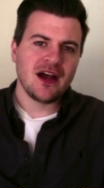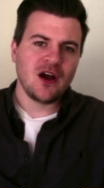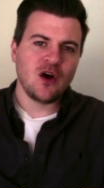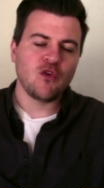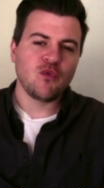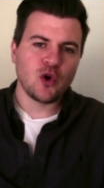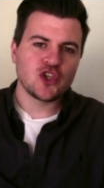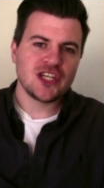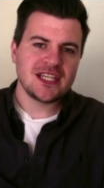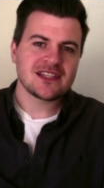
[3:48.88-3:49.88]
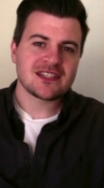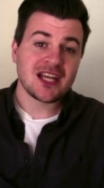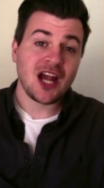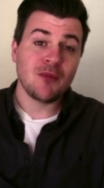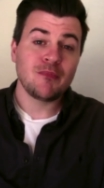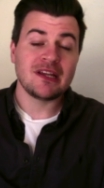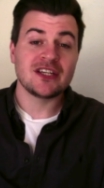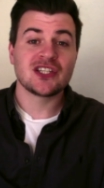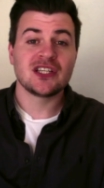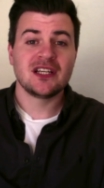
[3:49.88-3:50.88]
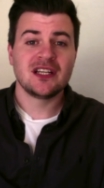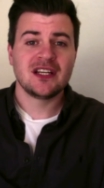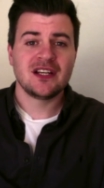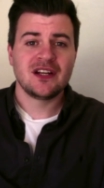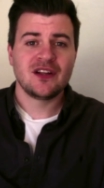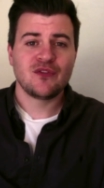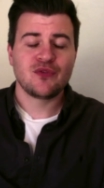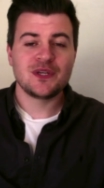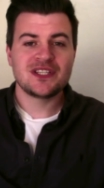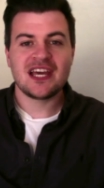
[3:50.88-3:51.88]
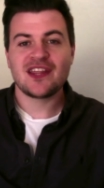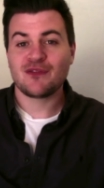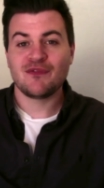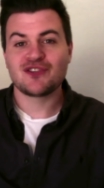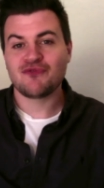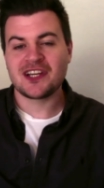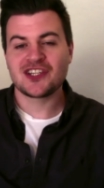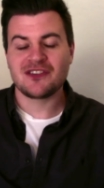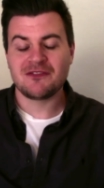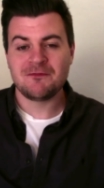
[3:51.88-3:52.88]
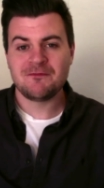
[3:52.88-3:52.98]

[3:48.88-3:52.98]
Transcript: of what Jesus accomplished through his death and resurrection,